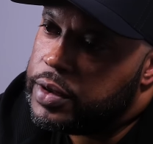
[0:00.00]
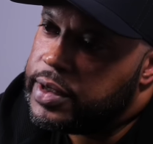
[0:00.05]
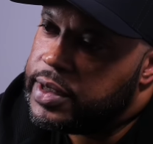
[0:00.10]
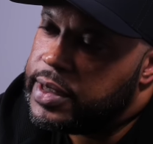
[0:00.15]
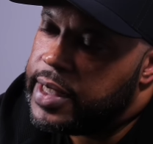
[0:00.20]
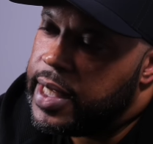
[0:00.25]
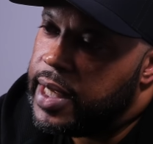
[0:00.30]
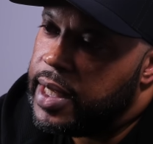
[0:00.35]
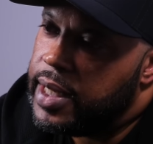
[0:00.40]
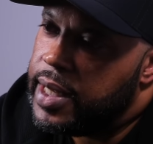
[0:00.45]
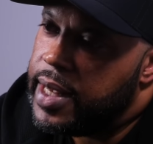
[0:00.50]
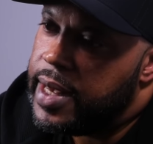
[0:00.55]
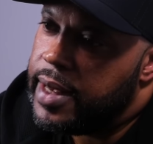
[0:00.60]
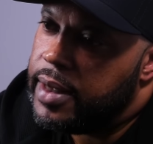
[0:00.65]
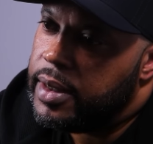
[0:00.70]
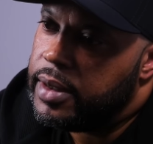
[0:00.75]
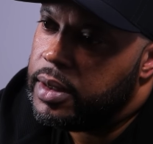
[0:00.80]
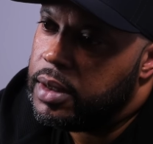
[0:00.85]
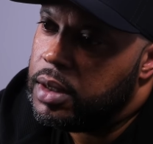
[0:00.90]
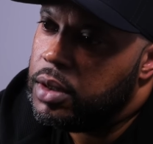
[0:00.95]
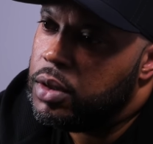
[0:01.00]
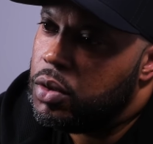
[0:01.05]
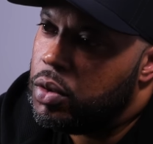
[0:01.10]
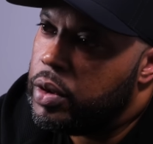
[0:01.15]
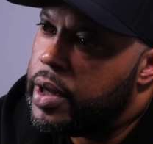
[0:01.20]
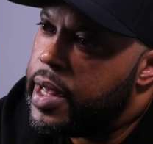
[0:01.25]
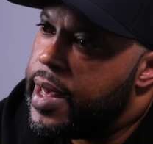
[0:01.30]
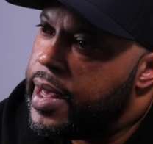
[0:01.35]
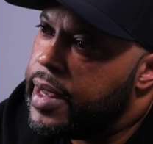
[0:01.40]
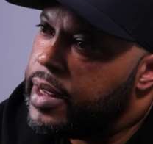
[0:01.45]
saying that you know
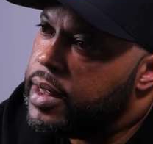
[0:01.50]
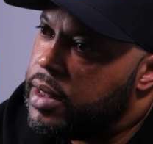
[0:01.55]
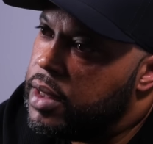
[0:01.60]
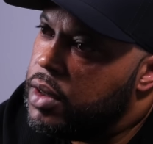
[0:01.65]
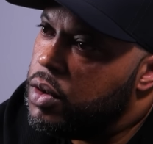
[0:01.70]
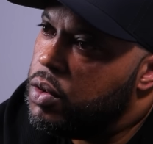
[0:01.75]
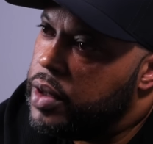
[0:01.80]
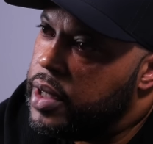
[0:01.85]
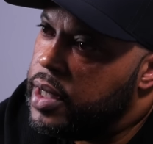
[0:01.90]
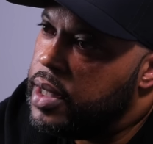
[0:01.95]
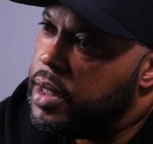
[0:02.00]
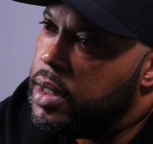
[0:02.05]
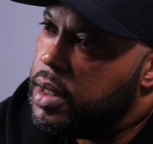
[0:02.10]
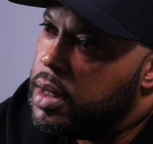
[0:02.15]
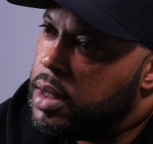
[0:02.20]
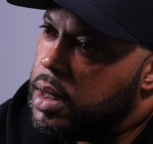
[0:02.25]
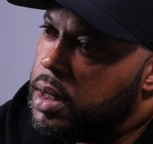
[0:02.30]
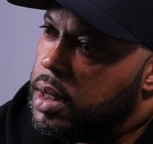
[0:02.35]
they had killed E.